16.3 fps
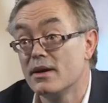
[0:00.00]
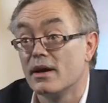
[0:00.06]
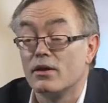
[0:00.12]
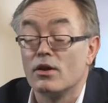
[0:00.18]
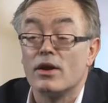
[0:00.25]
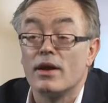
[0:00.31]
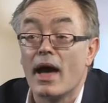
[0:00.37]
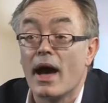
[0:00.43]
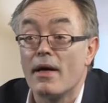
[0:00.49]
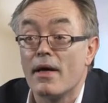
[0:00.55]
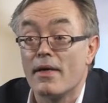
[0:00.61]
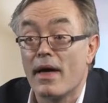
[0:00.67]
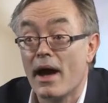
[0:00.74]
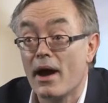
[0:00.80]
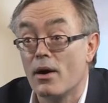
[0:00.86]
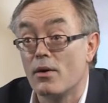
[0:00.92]
looking at
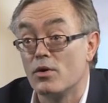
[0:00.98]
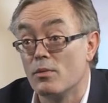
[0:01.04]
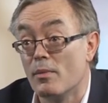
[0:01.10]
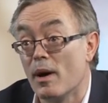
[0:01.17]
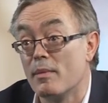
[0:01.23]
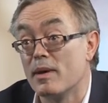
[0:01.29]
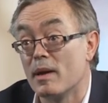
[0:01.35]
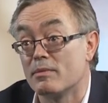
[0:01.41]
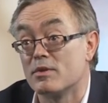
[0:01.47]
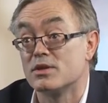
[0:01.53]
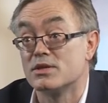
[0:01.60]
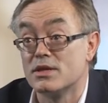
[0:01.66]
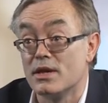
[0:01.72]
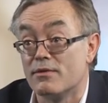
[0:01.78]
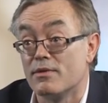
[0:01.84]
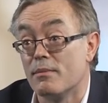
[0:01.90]
how you might be able to
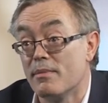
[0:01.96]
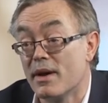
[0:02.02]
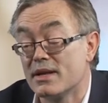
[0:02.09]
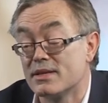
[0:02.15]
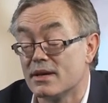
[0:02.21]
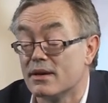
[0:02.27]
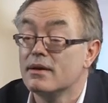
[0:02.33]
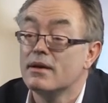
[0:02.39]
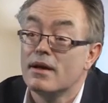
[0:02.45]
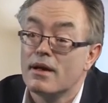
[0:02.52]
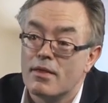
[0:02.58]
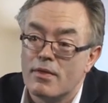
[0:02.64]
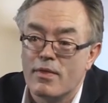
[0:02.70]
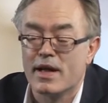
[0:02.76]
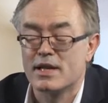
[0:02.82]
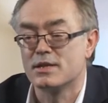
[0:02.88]
serve them better,
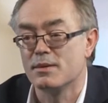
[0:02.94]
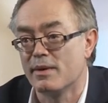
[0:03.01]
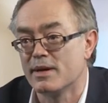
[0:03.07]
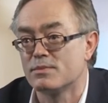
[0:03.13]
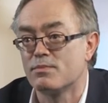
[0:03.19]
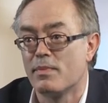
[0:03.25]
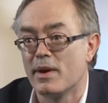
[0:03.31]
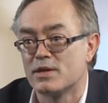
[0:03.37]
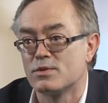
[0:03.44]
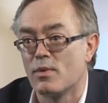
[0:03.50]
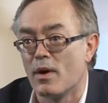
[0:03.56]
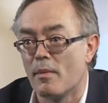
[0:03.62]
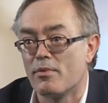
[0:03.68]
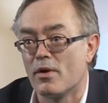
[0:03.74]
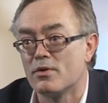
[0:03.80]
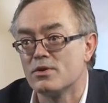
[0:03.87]
that's the best
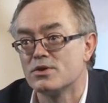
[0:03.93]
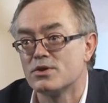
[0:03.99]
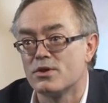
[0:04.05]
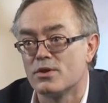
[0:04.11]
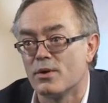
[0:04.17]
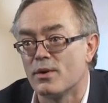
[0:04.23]
approach to do